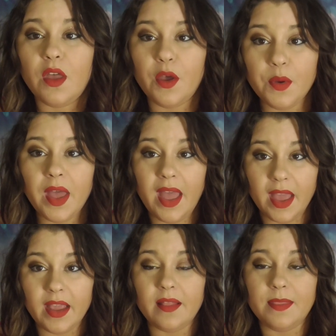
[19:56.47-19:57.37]

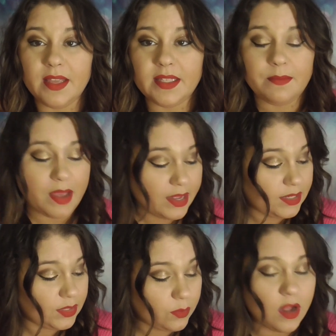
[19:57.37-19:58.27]
Okay, this mat
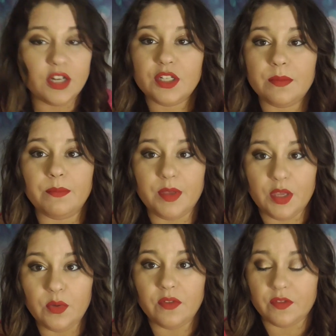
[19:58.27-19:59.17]
swatched
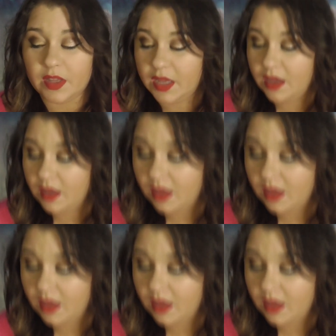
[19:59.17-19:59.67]
beautifully.